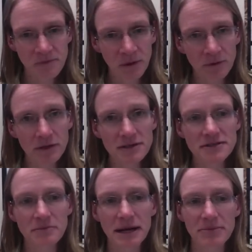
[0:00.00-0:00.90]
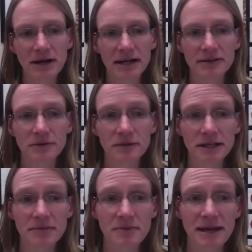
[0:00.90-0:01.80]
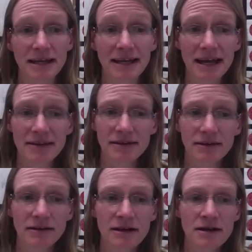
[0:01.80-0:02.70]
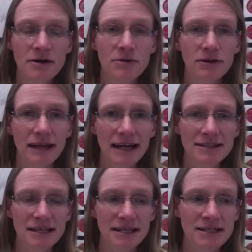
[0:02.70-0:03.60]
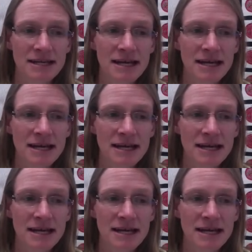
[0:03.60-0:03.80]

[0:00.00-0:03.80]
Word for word: We know as a byproduct that we're going to be making ethanol or lactate